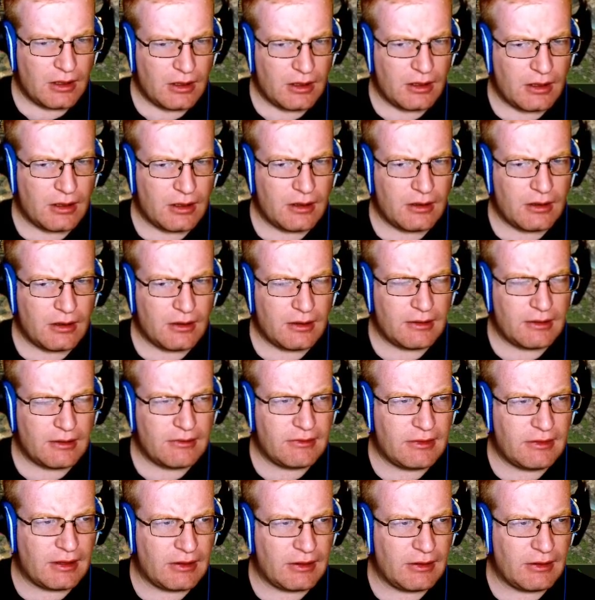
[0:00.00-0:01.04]
Let's
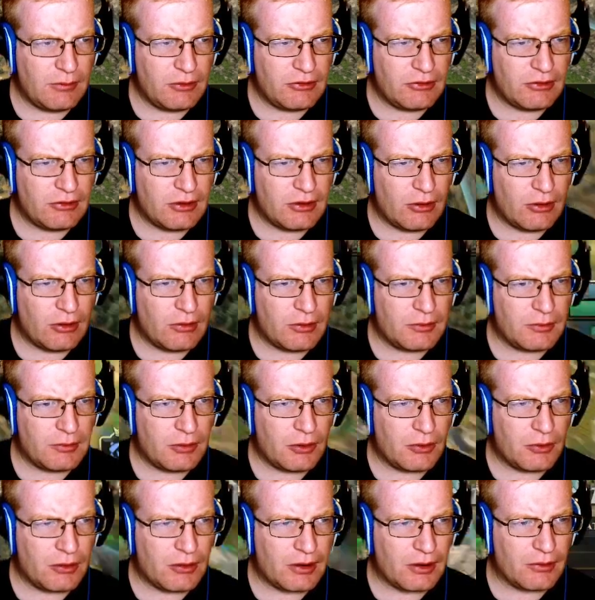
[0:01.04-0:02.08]
see. I think we should go and
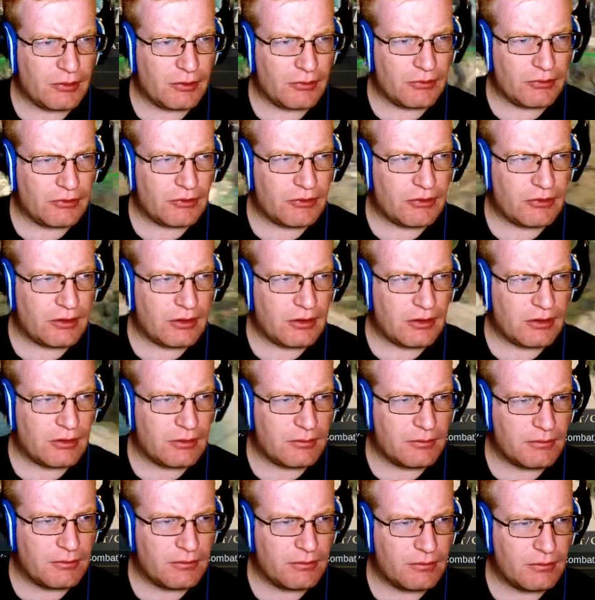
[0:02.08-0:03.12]
poke on those
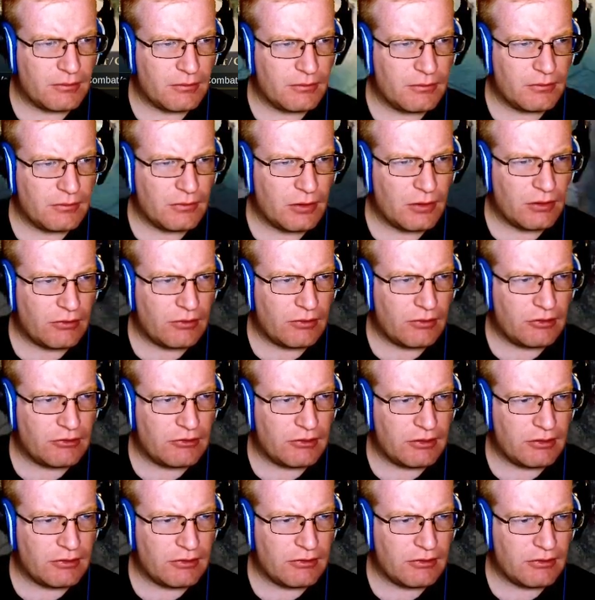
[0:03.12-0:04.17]

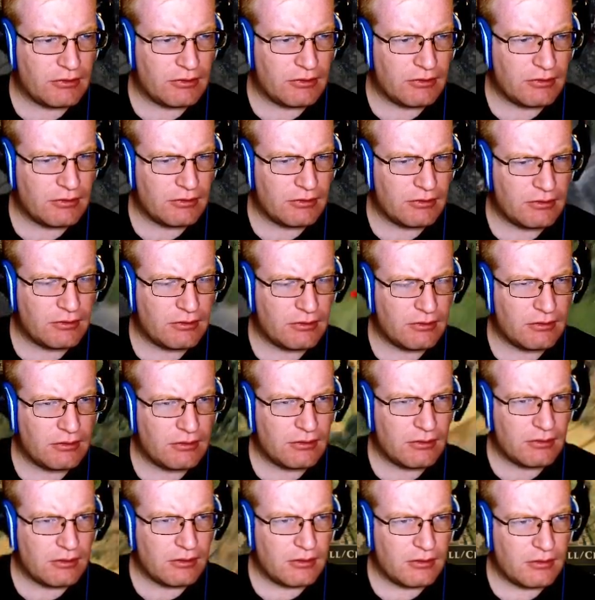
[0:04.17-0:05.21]
Thracians.
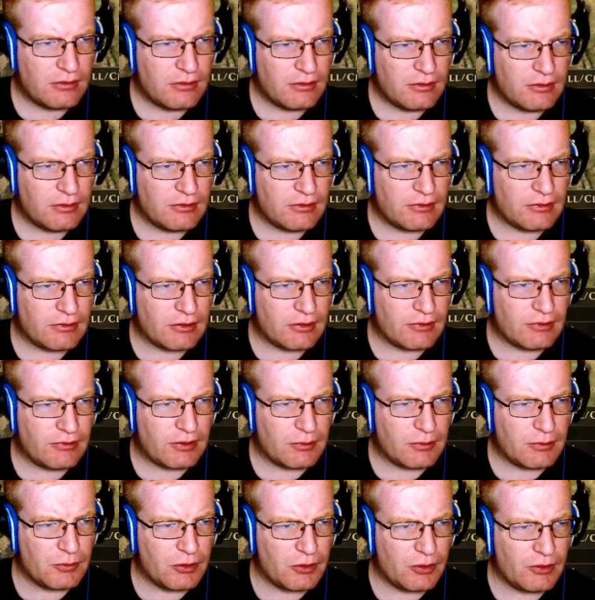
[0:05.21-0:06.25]
Sounds like
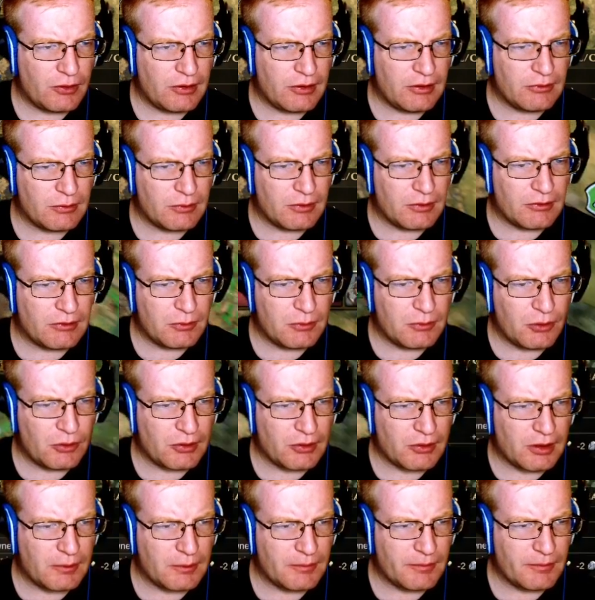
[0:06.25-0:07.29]
fun. We'll go to these ones and poke
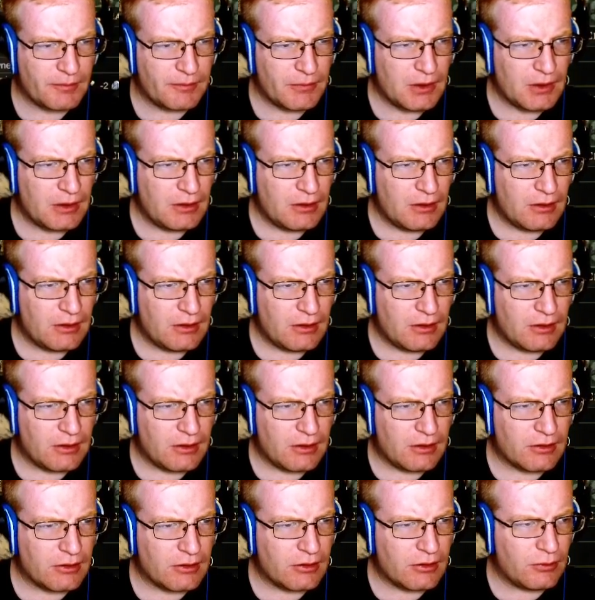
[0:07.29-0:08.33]
them.
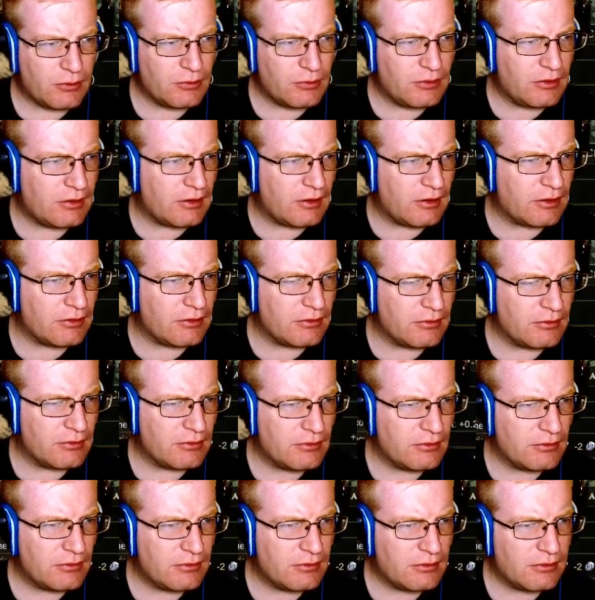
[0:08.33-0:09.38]
Go to there.
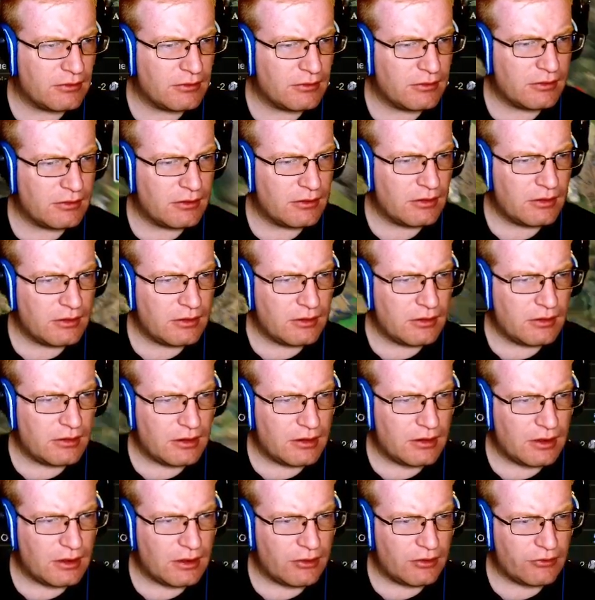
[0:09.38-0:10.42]

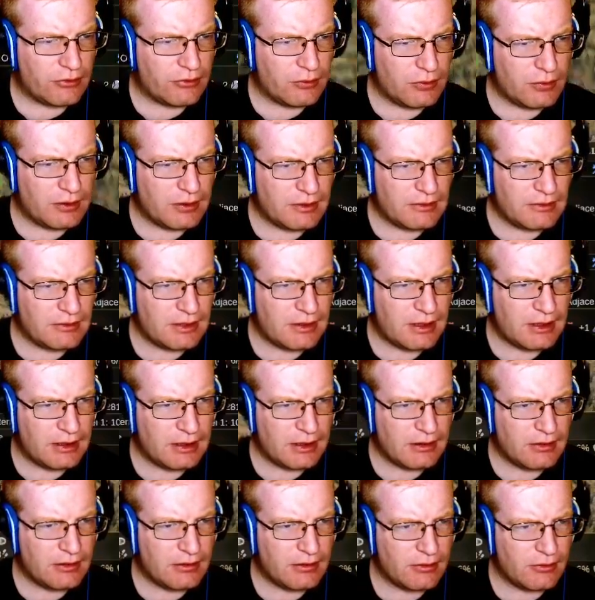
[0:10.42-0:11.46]
I also want to
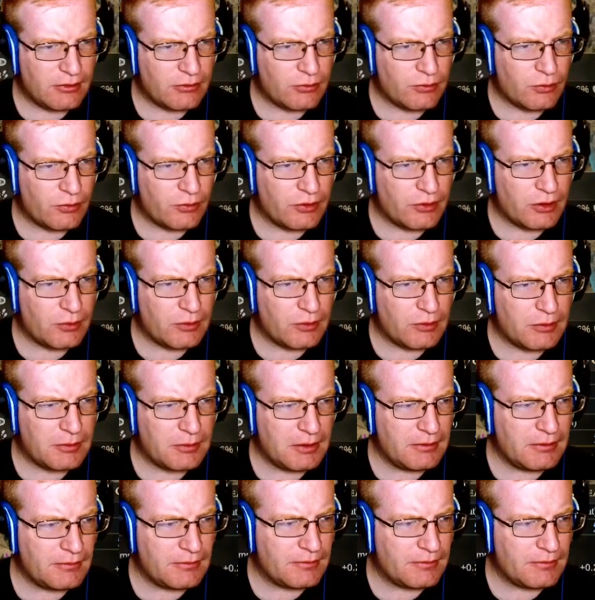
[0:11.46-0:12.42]
take this warrior with me.